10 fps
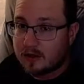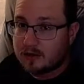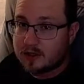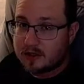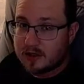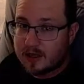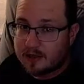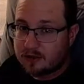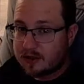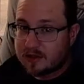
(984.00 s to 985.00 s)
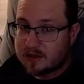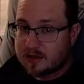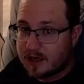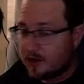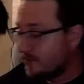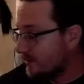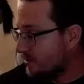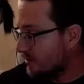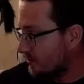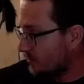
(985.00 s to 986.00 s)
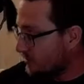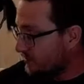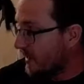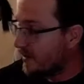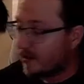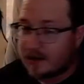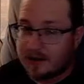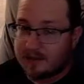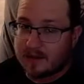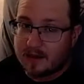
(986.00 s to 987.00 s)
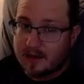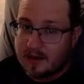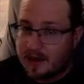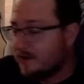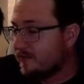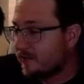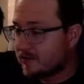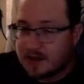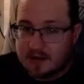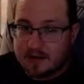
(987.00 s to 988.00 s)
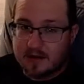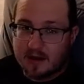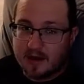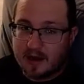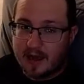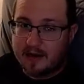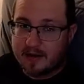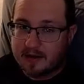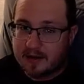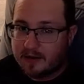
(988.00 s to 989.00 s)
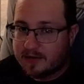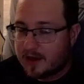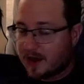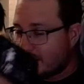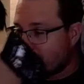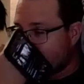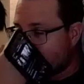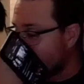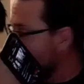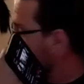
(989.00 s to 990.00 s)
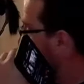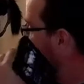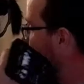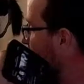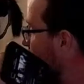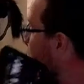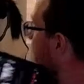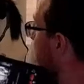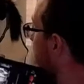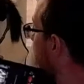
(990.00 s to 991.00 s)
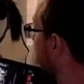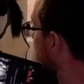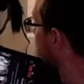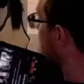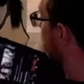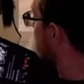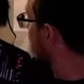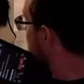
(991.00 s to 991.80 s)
She like tries to scare him, and she throws paint on him. And he falls down a ladder off the attic. And that was good. That